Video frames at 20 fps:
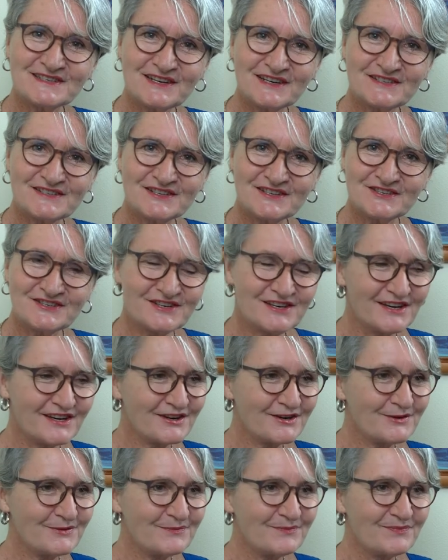sex
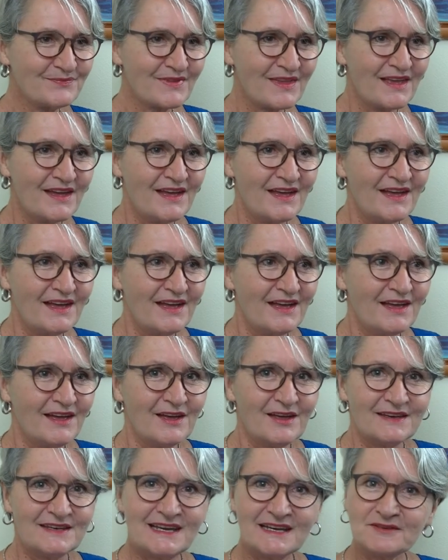educator.
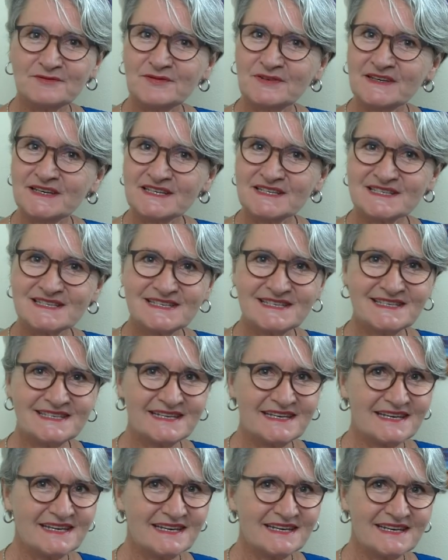Netflix
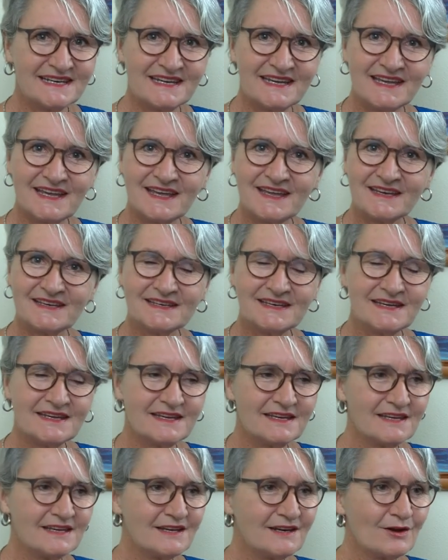did it again.
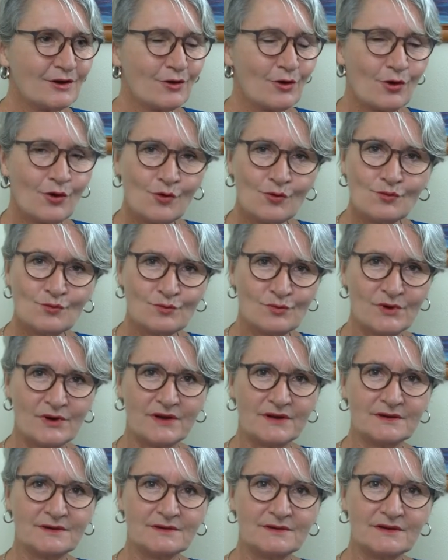They hit a home
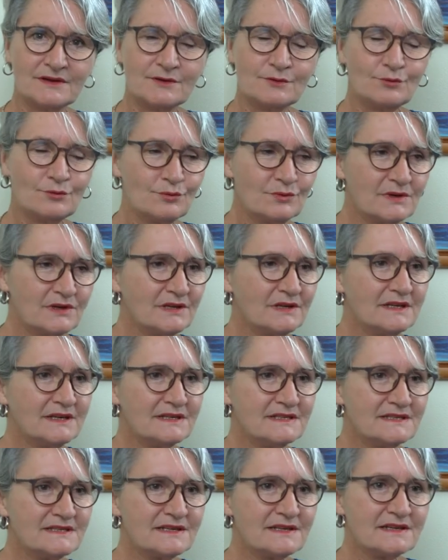run. They really
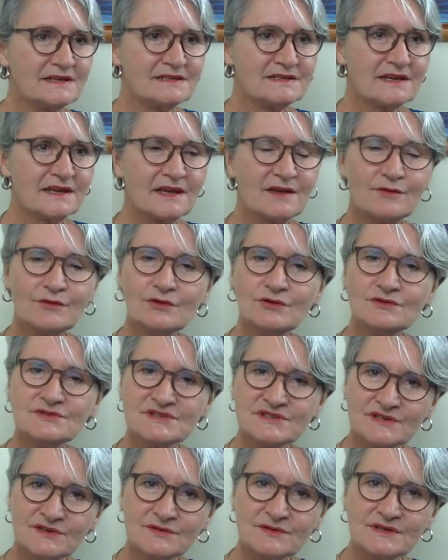did. They have a new
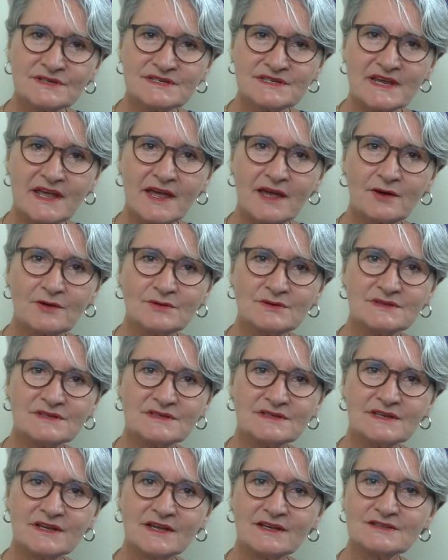series out
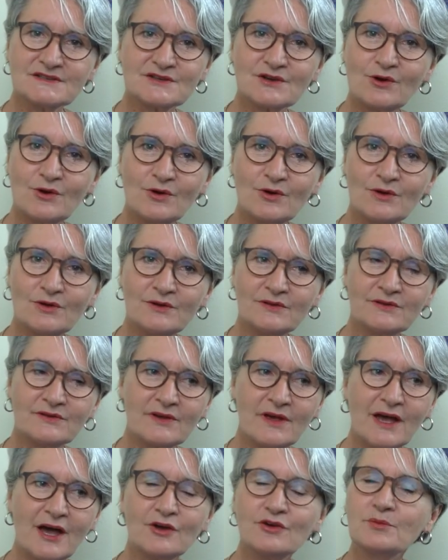that's called
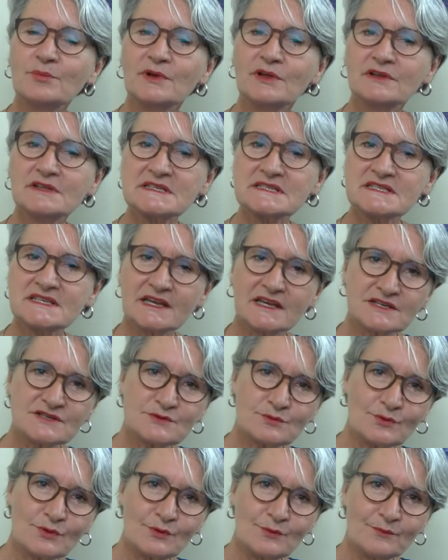How to Build a
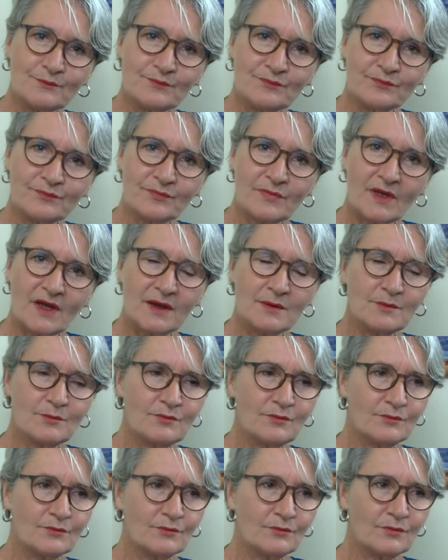Sex Room. I'm,
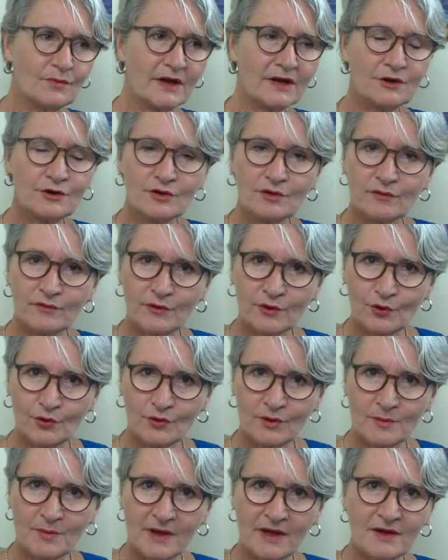I don't know if you
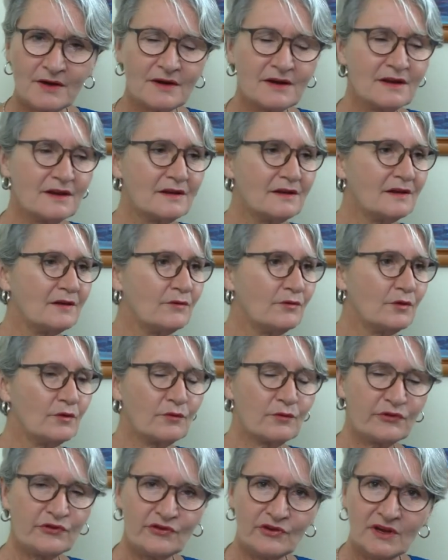heard about it, if
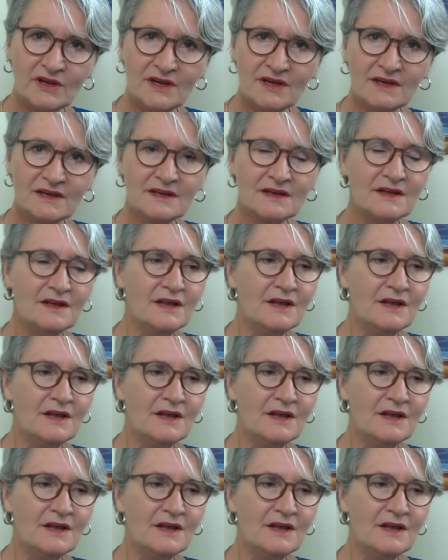you've seen it,